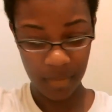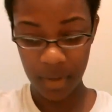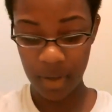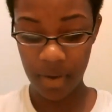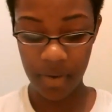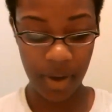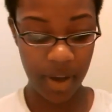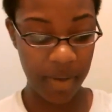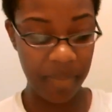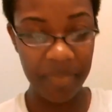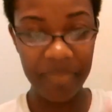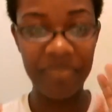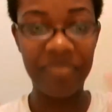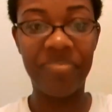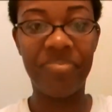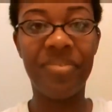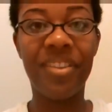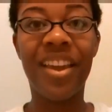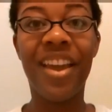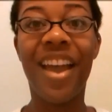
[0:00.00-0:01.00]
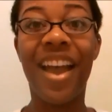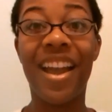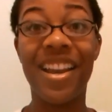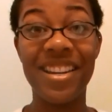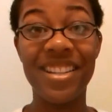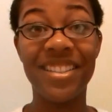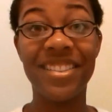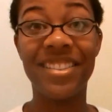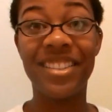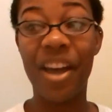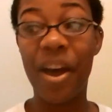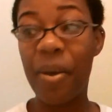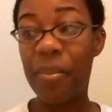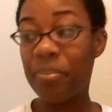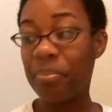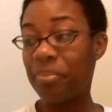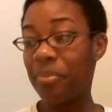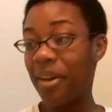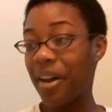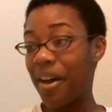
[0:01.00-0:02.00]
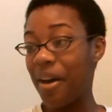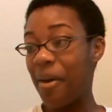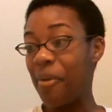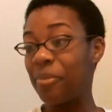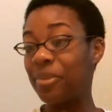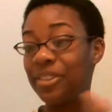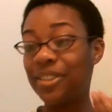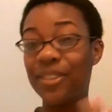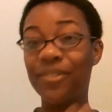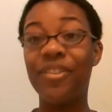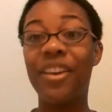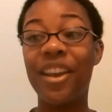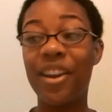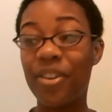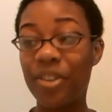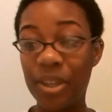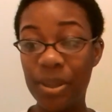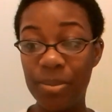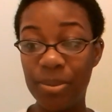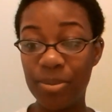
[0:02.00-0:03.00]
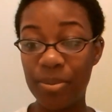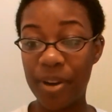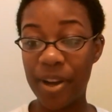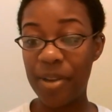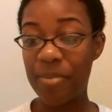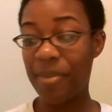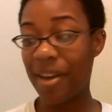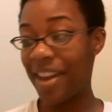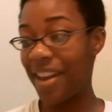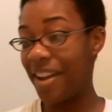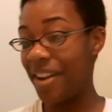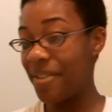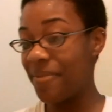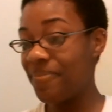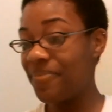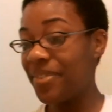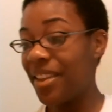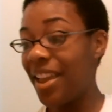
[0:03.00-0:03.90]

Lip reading: Okay, I need to stop because if not, I'll keep spraying my hair.